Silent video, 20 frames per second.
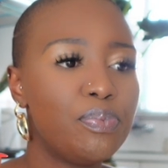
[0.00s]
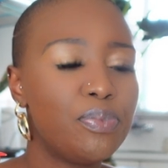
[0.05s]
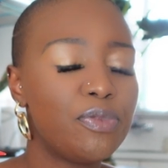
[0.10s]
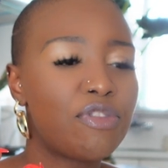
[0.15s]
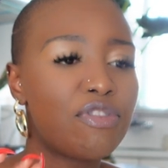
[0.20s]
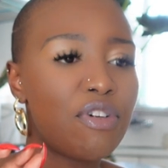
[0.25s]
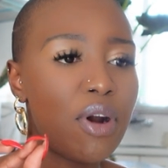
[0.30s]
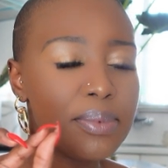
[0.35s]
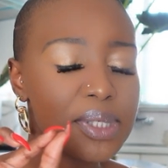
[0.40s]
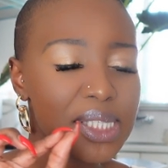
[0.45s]

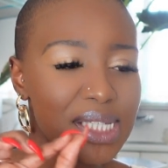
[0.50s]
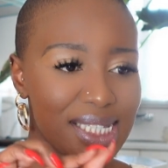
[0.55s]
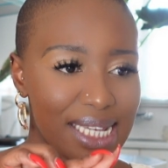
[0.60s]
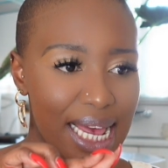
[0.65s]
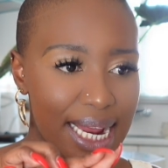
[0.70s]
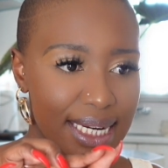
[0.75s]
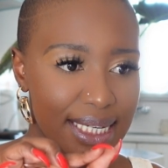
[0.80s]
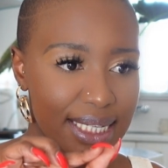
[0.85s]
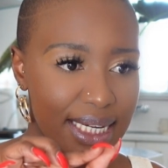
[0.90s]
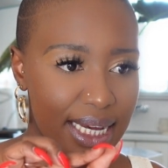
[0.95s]
from
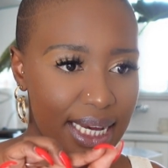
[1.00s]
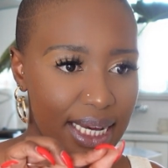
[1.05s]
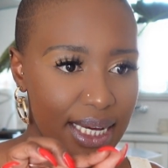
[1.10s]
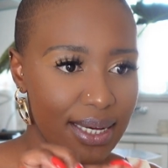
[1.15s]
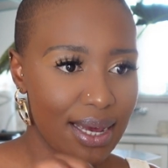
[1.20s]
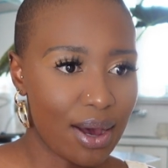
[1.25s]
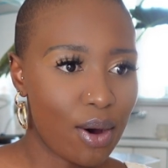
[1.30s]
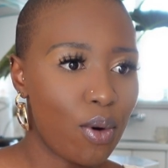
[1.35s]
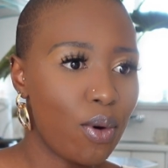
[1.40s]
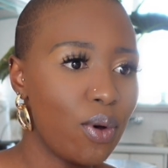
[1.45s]

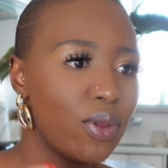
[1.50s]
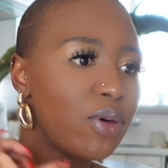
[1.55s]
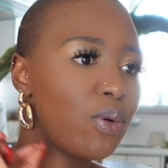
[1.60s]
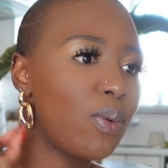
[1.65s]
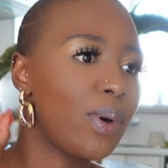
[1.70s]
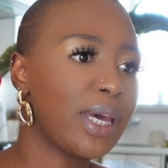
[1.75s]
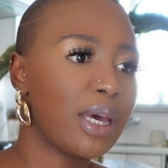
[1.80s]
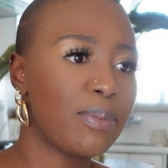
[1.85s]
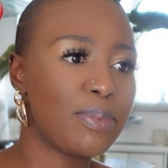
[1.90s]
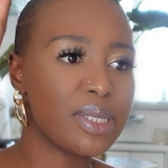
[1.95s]
Sunday all the
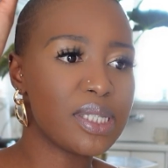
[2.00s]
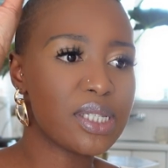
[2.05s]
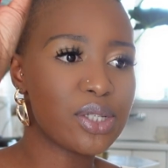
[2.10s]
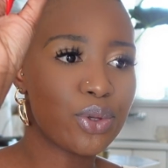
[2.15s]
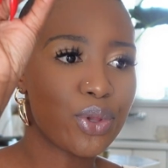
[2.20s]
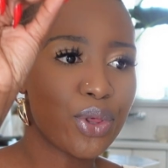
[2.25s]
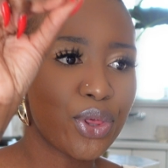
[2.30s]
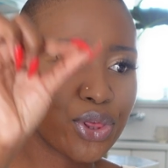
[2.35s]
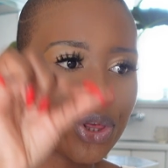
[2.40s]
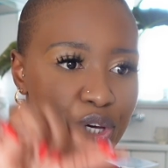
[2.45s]
way up until
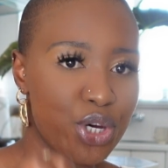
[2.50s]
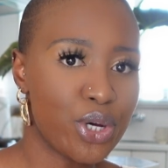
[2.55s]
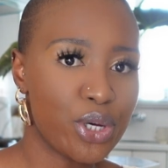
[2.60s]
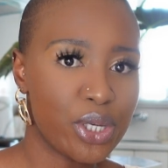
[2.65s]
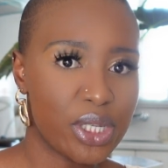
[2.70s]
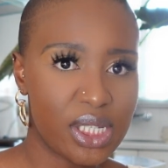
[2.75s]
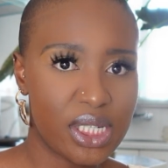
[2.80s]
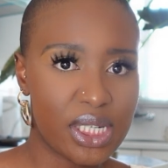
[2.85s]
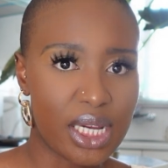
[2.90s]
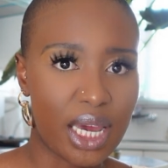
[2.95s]

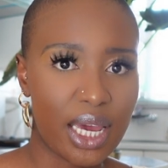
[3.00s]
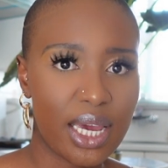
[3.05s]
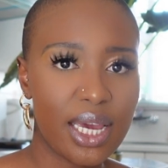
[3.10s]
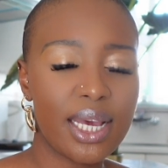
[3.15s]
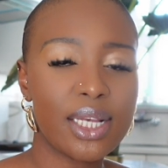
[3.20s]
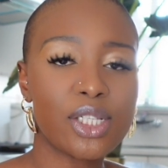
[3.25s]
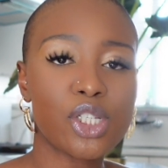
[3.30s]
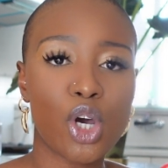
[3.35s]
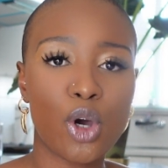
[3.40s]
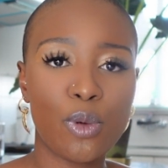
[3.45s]
Thursday,
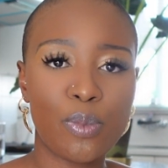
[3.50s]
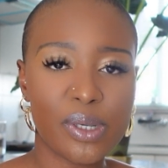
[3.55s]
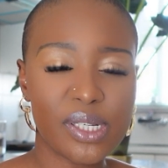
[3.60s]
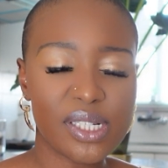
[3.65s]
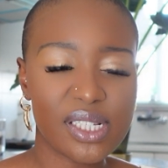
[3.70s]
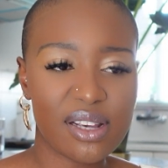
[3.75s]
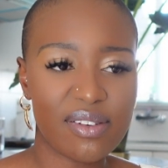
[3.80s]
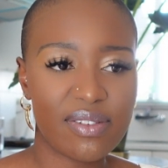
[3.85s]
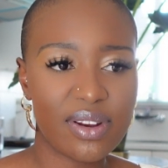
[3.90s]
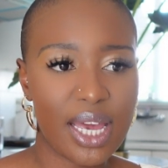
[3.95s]
it's open
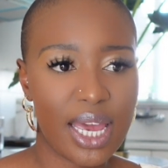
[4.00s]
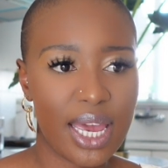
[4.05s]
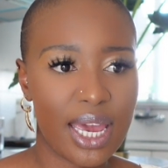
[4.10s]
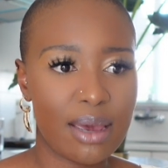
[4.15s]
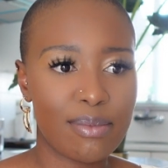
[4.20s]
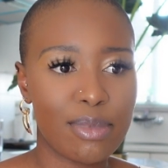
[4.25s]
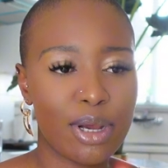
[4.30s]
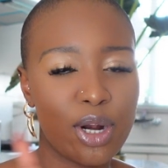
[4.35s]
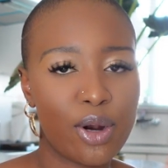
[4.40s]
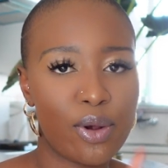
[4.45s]
7
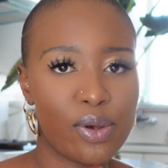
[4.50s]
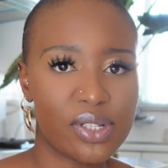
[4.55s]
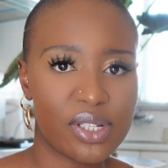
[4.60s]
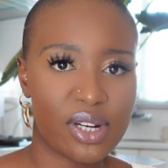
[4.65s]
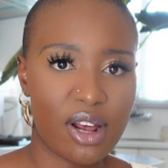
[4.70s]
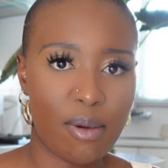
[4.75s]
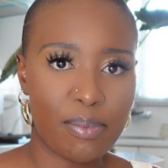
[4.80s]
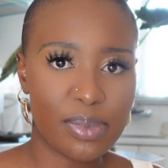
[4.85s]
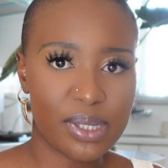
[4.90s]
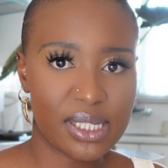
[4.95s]
a.m. and close at
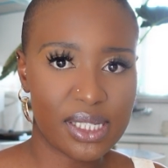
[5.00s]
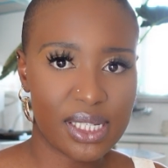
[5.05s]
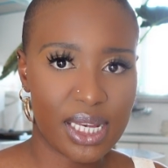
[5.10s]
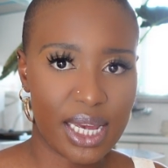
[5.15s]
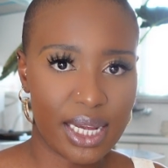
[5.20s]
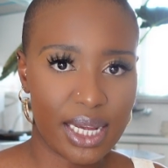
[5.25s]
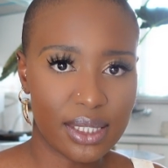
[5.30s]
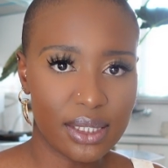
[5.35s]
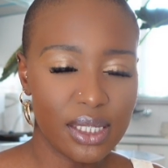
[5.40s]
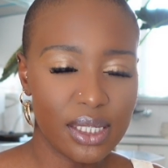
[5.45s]

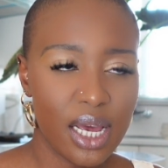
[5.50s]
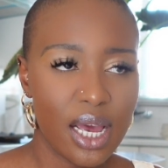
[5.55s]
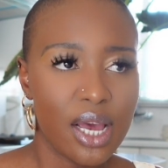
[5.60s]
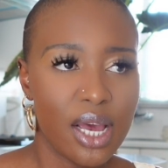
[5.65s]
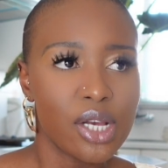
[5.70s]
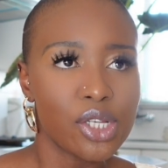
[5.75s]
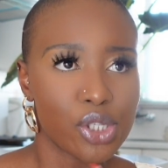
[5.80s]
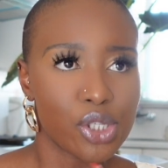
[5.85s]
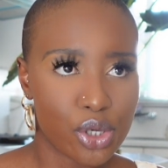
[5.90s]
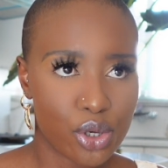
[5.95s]
10:30.
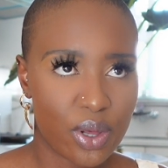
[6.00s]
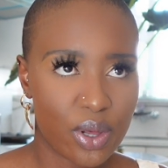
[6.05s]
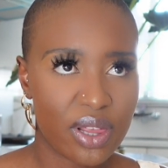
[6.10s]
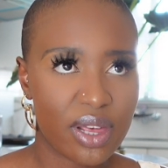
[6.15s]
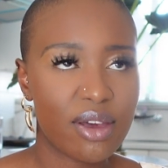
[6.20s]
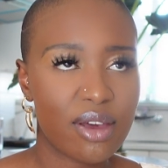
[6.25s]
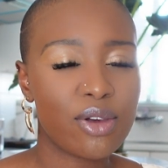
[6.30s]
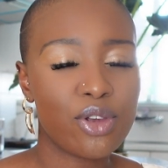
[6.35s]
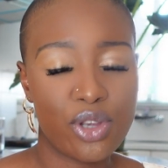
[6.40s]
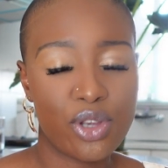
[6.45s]
So you're
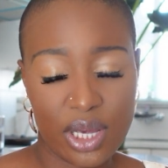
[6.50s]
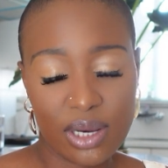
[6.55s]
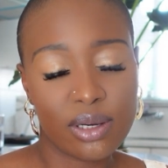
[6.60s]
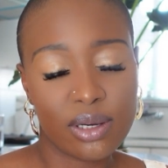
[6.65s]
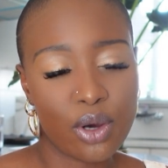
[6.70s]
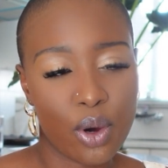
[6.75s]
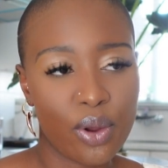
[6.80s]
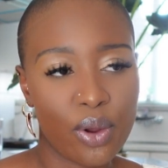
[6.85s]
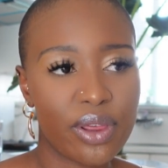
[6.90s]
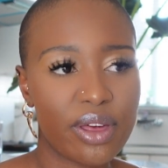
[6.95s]
there, you can
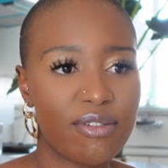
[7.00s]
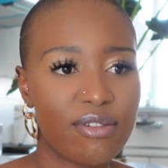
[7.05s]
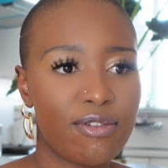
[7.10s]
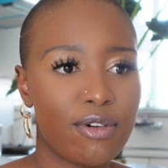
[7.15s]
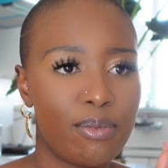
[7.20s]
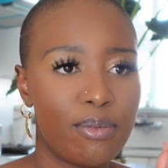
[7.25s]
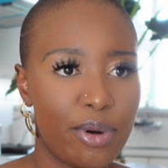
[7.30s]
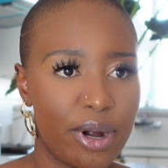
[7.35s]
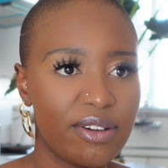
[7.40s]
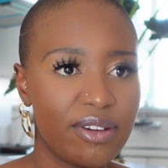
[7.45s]
go there for
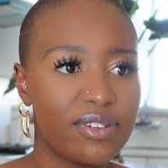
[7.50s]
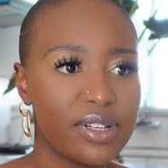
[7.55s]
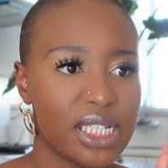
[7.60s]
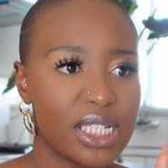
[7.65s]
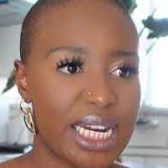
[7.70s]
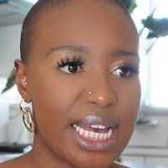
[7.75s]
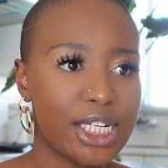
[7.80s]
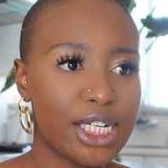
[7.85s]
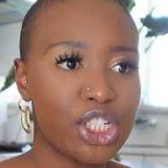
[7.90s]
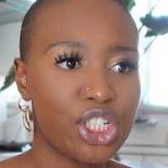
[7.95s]
breakfast,
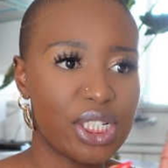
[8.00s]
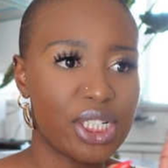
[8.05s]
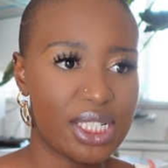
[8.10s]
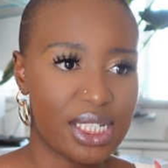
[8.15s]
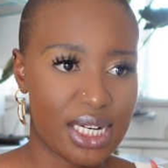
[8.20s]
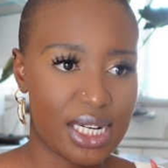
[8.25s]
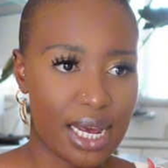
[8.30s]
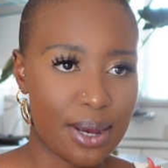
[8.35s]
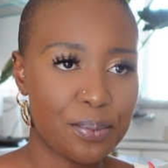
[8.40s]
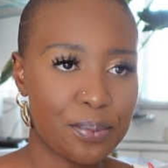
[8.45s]
lunch, and
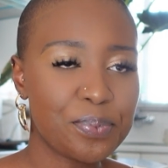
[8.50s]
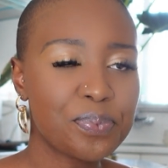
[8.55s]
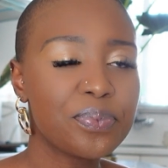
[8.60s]
dinner.